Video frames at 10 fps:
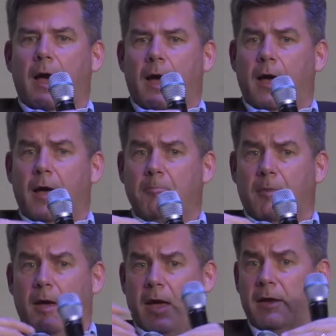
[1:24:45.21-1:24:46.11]
Uh,
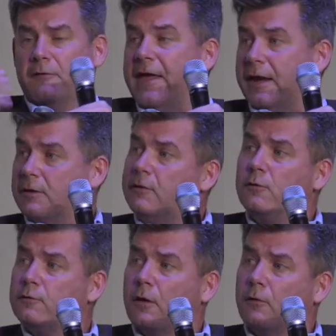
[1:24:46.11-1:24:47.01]
and they can
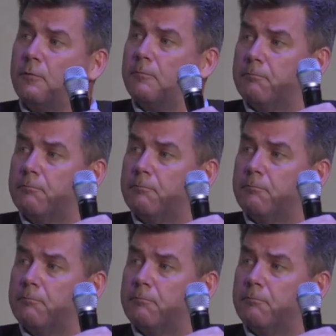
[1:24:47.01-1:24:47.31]
do so